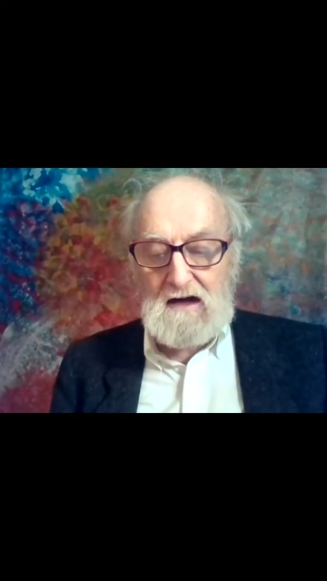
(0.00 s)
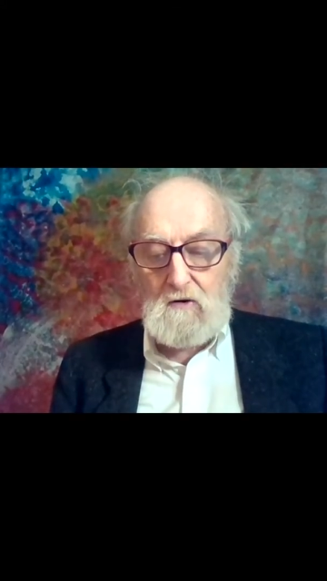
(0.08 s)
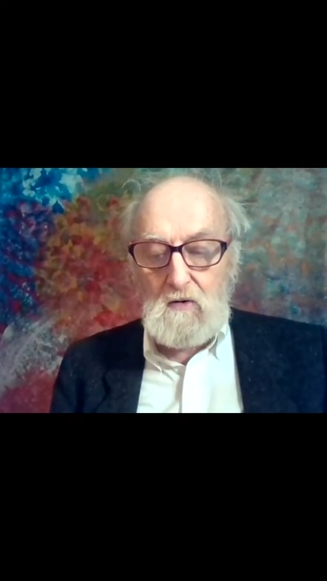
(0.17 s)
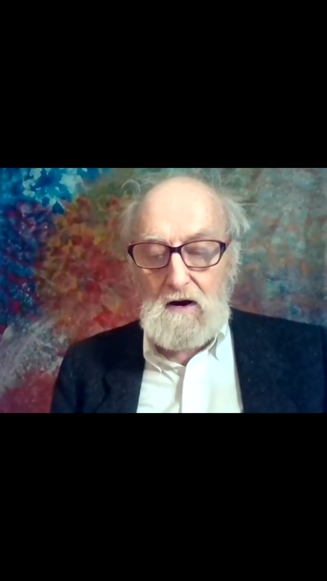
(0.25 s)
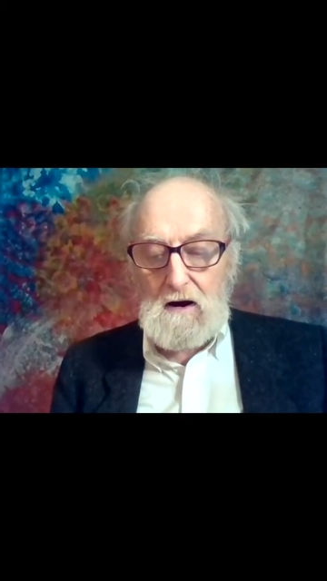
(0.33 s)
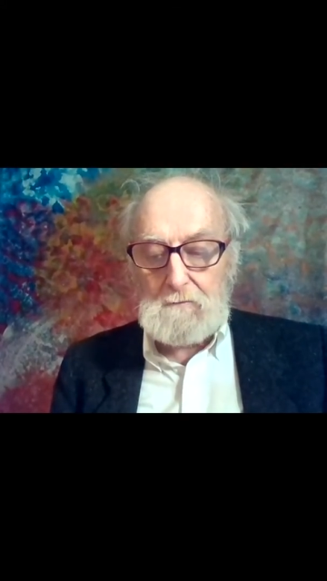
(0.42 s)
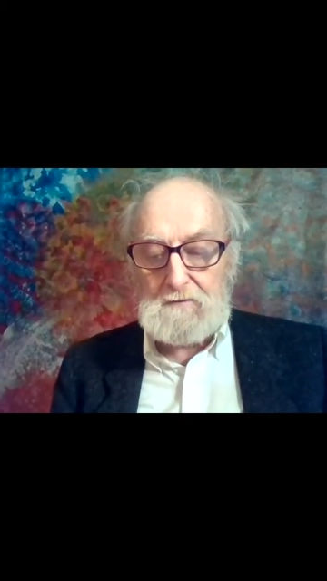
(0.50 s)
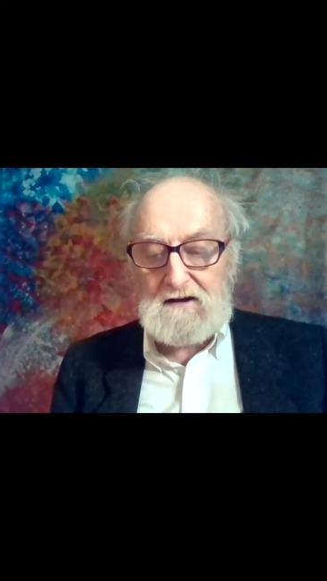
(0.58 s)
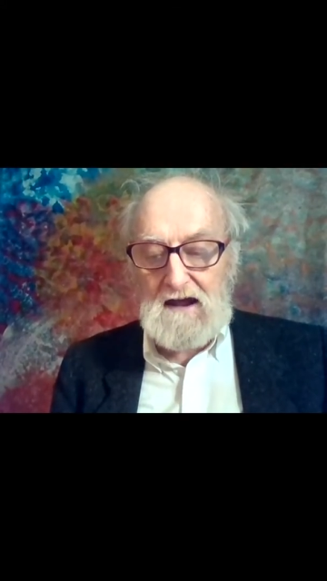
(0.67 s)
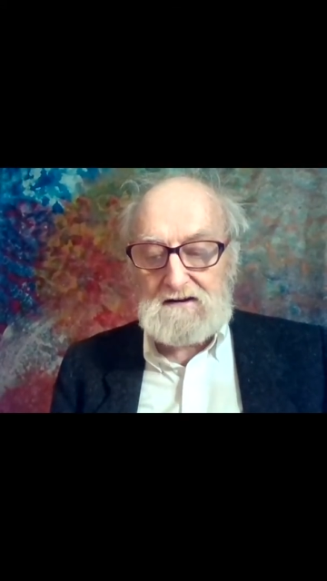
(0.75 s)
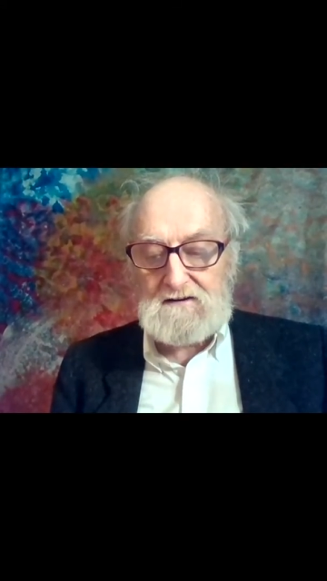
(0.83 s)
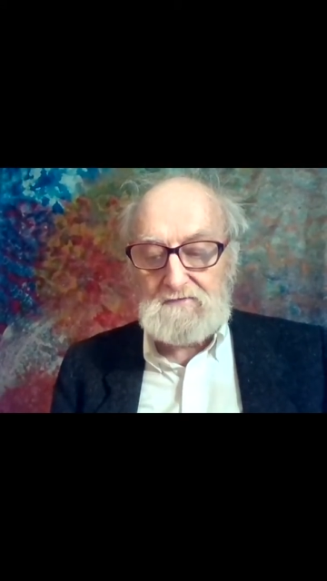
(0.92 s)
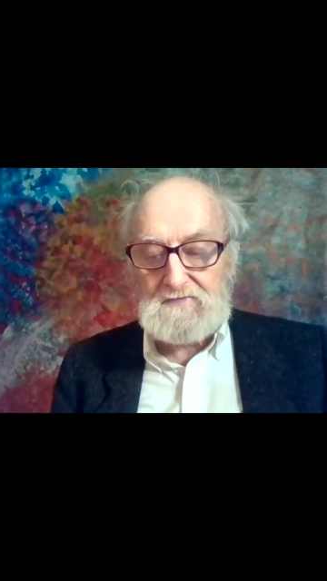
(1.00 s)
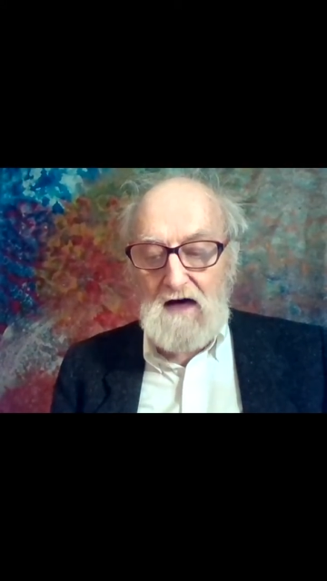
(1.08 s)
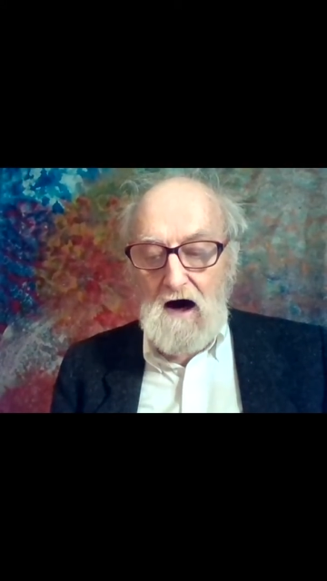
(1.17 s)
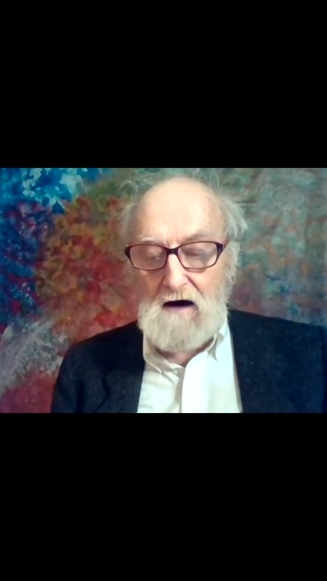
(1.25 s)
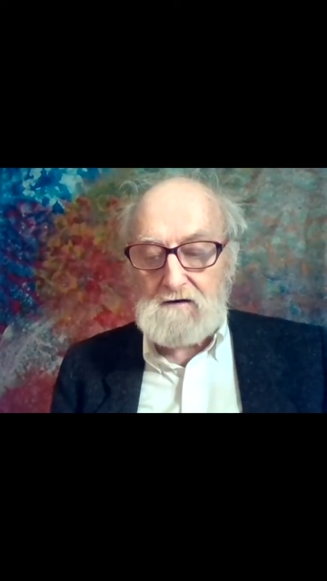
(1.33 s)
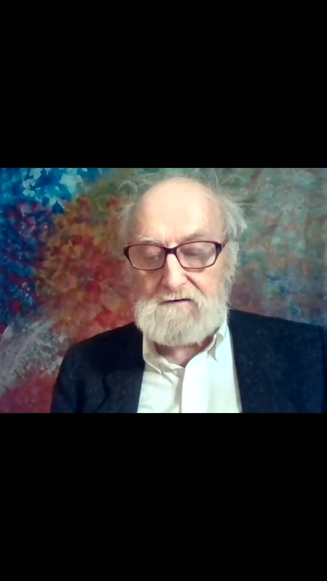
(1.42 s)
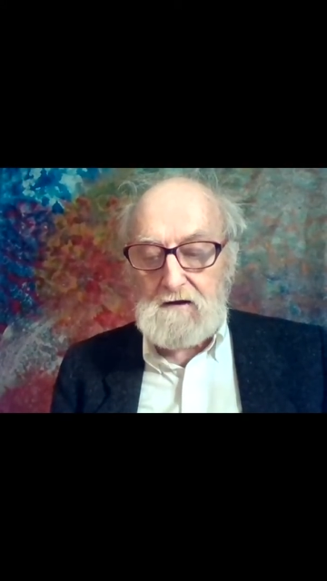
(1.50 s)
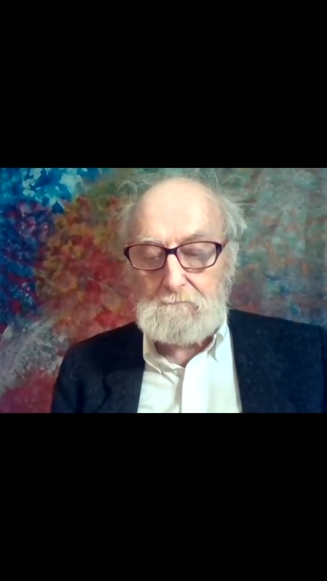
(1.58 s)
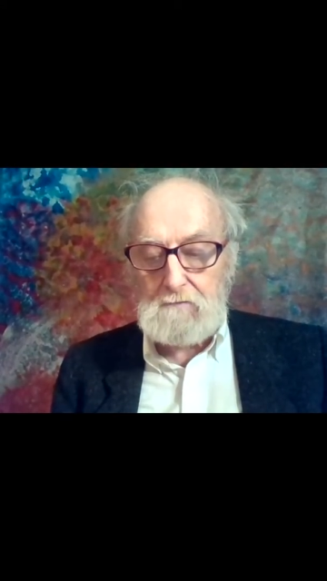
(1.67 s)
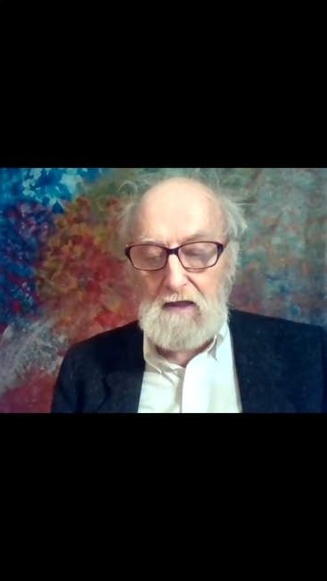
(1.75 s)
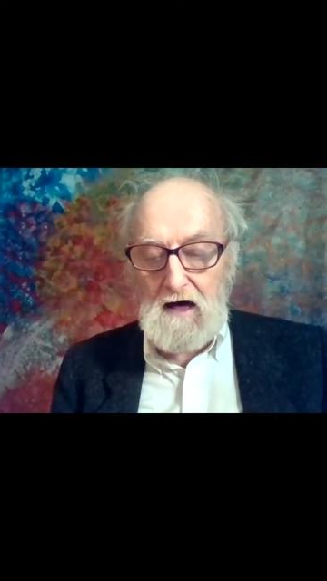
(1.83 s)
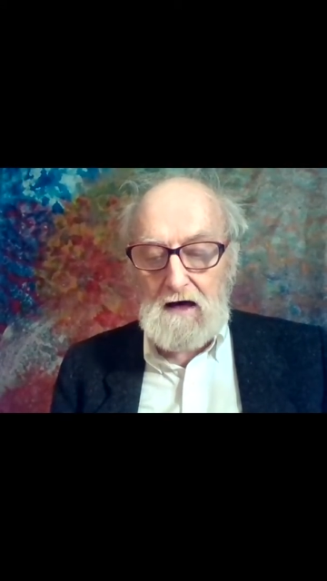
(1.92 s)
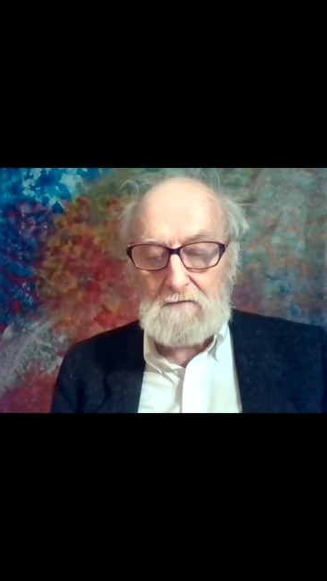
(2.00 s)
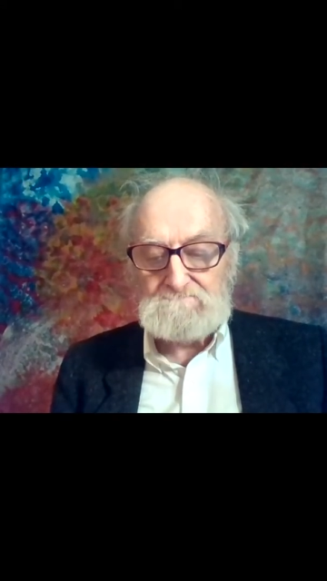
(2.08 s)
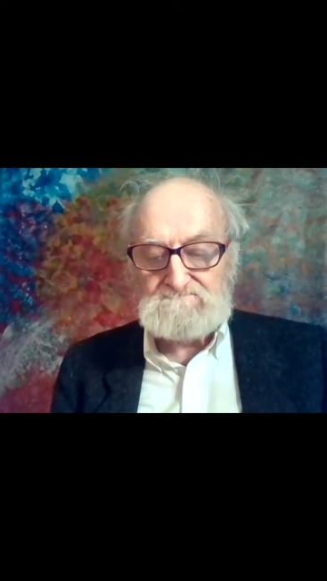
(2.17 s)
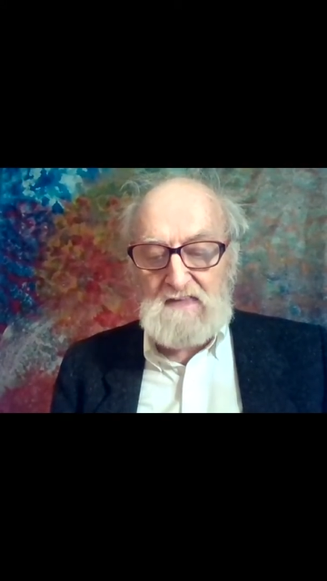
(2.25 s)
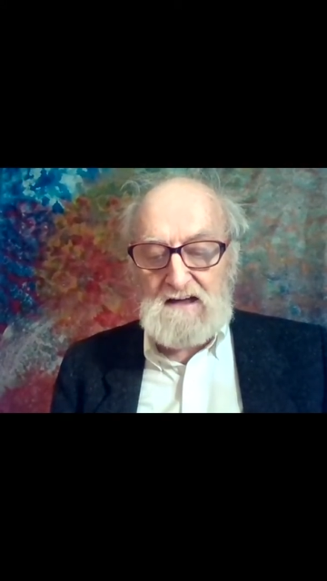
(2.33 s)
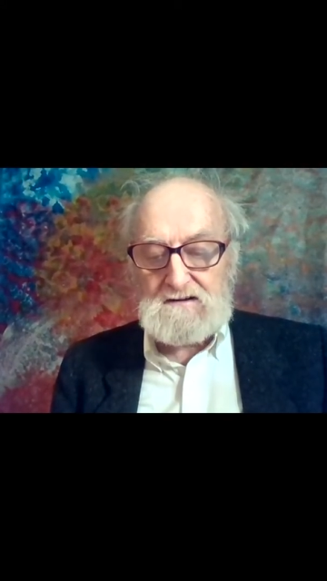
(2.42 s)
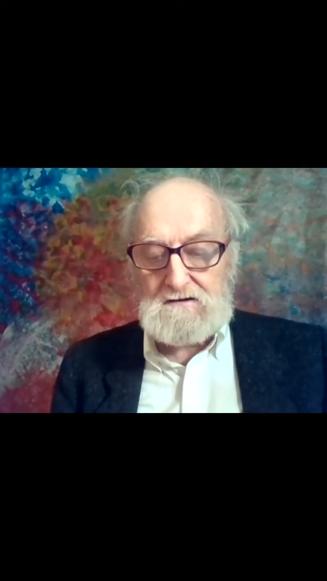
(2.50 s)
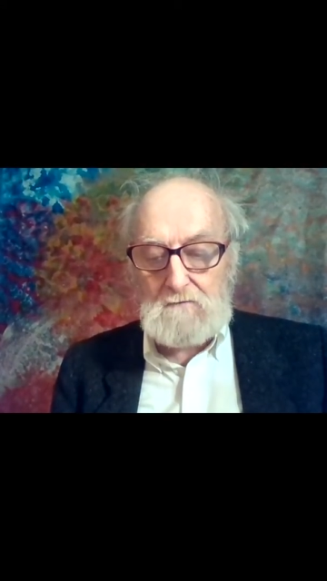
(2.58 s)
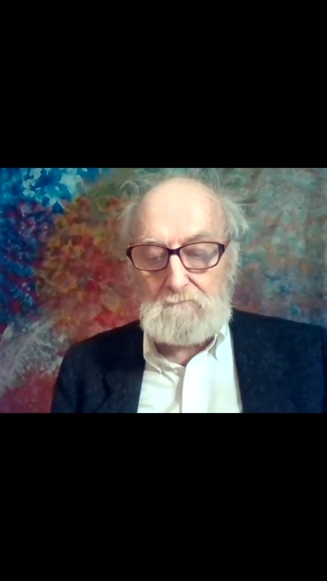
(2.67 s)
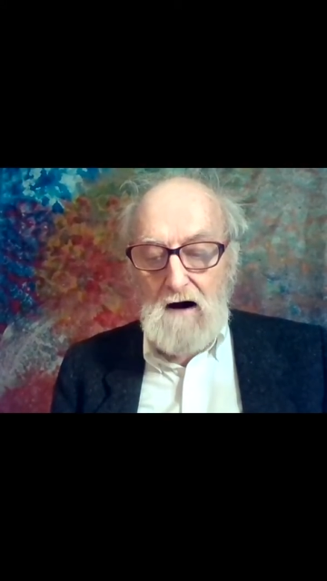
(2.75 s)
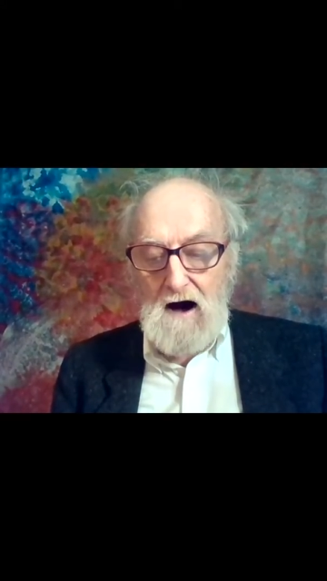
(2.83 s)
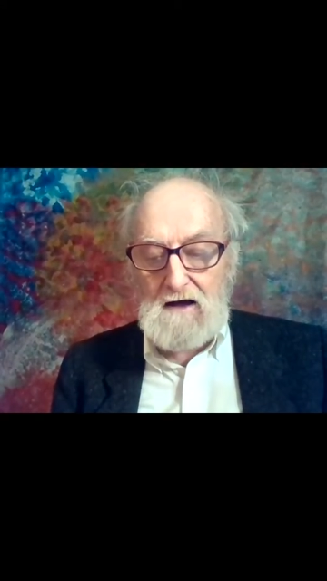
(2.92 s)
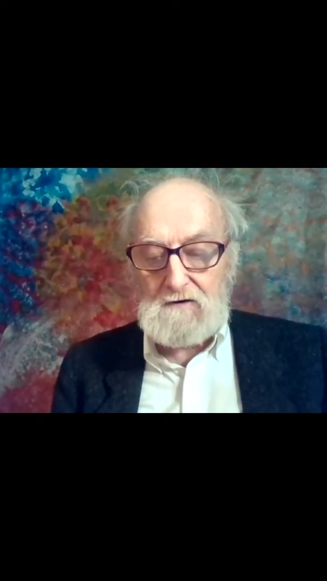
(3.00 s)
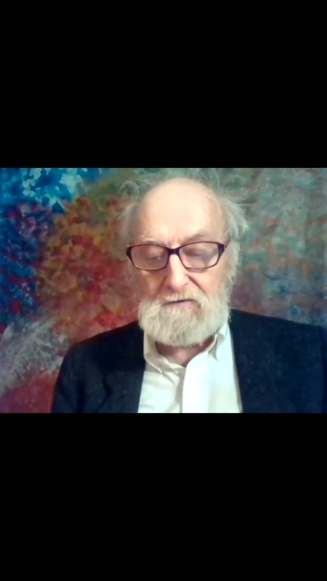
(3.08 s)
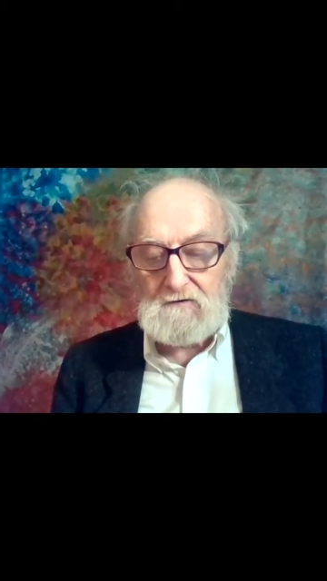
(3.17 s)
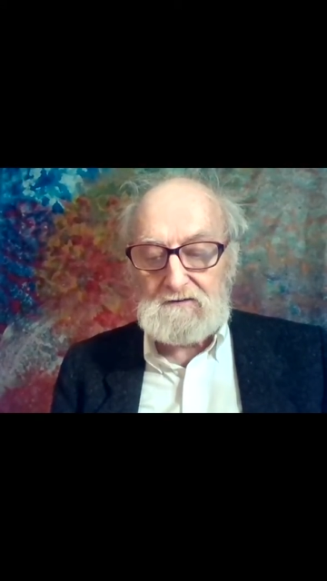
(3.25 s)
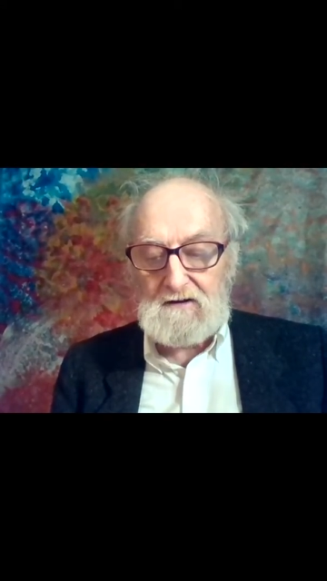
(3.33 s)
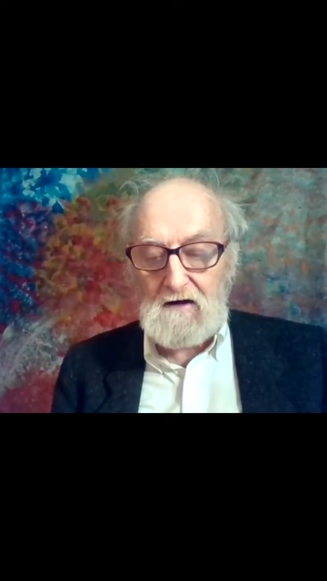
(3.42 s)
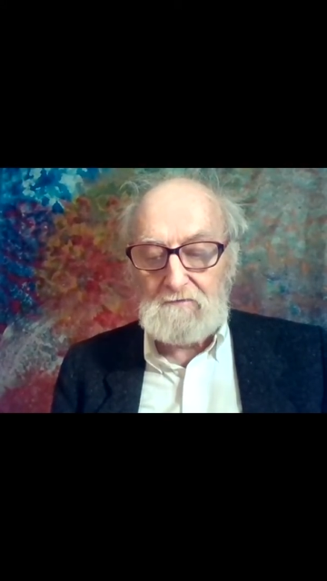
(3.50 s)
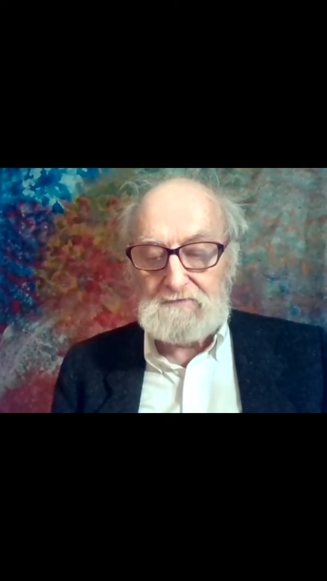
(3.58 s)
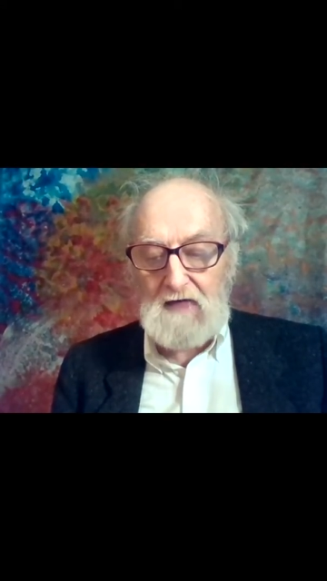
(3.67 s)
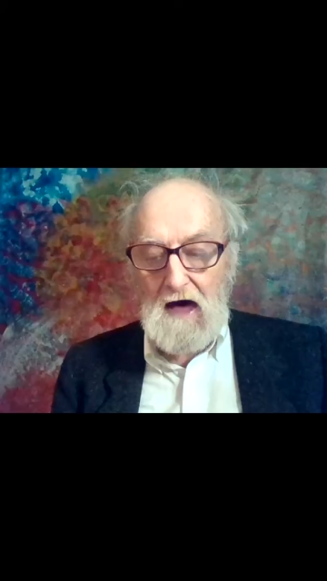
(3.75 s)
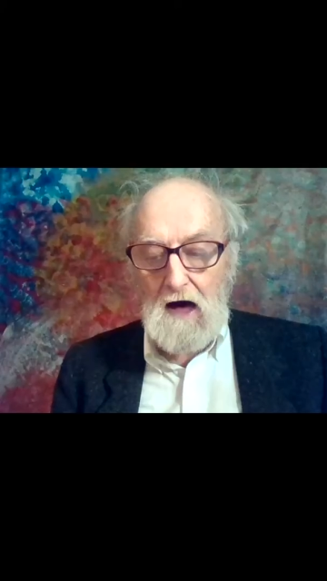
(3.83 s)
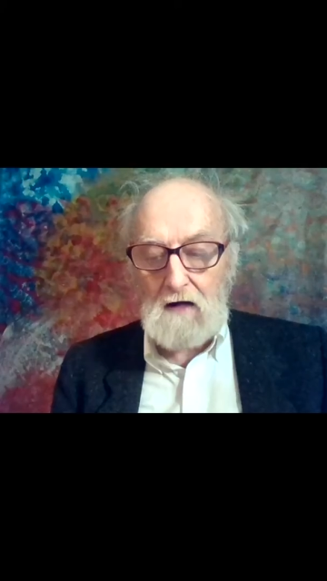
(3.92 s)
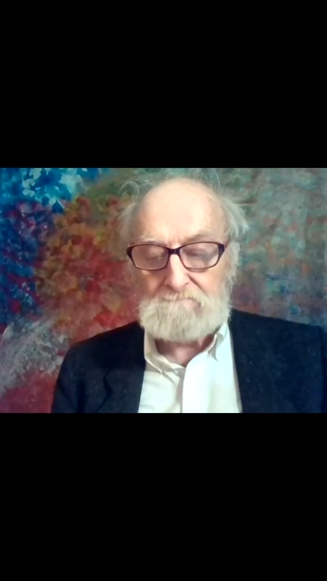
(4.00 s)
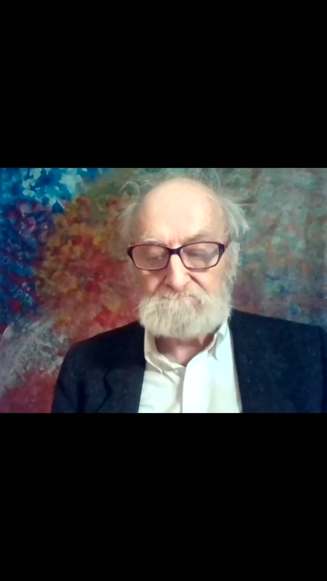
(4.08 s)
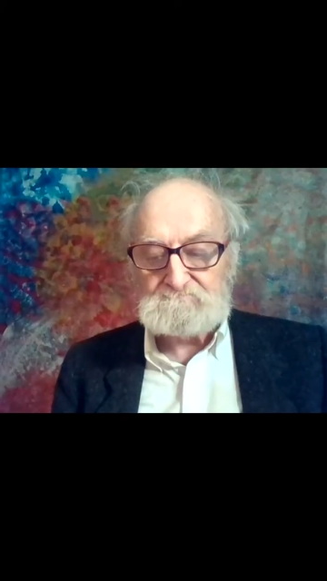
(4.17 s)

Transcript: quit obsessive thoughts that plague some minds with self-doubt,